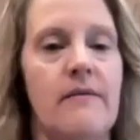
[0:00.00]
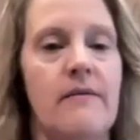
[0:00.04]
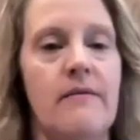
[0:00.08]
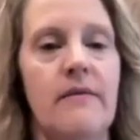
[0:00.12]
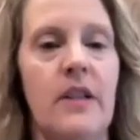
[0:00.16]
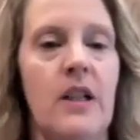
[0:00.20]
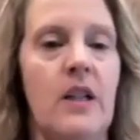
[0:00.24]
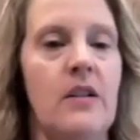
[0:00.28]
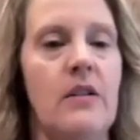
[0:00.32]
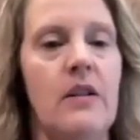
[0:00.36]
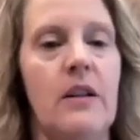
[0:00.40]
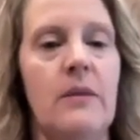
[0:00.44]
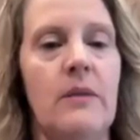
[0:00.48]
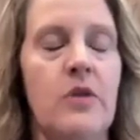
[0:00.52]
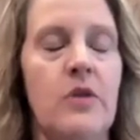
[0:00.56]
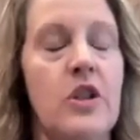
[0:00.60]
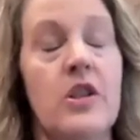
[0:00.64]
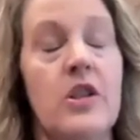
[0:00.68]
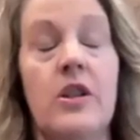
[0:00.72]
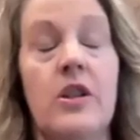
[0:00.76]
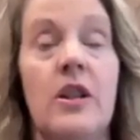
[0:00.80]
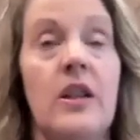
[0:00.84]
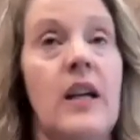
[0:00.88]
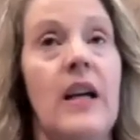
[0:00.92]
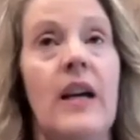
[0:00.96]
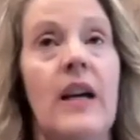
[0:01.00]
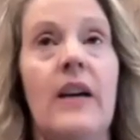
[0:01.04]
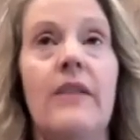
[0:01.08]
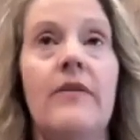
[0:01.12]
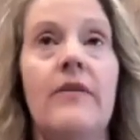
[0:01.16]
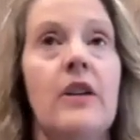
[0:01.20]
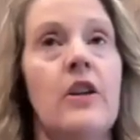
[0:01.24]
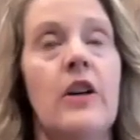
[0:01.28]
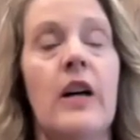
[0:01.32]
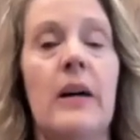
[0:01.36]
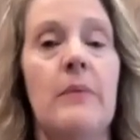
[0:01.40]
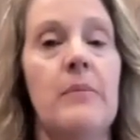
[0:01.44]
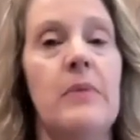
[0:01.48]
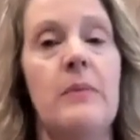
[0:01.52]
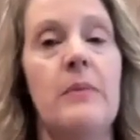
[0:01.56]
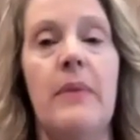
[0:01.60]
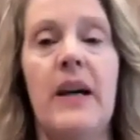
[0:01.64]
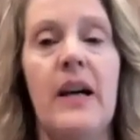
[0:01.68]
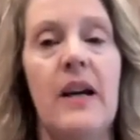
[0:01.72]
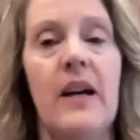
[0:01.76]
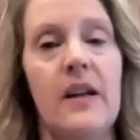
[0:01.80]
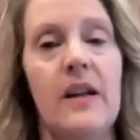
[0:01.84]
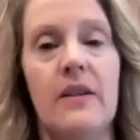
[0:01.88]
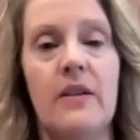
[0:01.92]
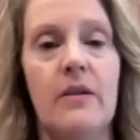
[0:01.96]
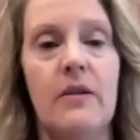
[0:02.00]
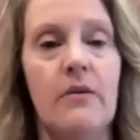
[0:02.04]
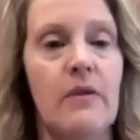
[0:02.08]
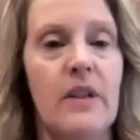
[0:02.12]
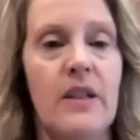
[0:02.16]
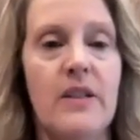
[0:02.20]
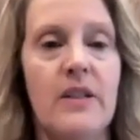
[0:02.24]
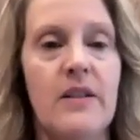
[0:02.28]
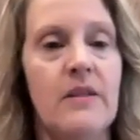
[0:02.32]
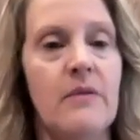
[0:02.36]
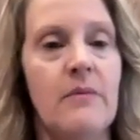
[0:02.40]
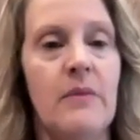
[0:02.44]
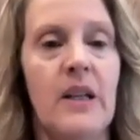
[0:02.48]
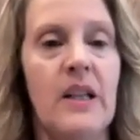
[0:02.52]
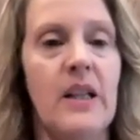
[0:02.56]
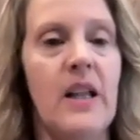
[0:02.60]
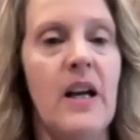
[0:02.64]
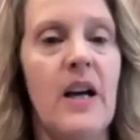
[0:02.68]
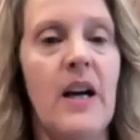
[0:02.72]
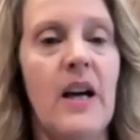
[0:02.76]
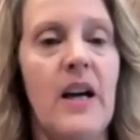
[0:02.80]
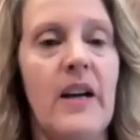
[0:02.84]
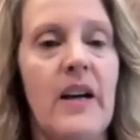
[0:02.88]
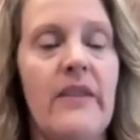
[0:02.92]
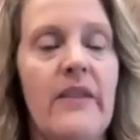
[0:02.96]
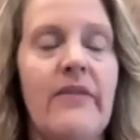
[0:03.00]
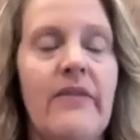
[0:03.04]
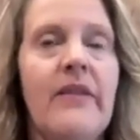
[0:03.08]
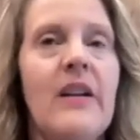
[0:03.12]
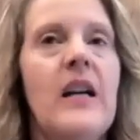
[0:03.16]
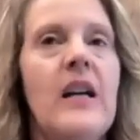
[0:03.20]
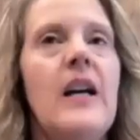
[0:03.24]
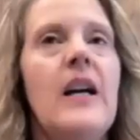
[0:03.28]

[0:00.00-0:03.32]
I'm just going to have a crappy back the rest of my life.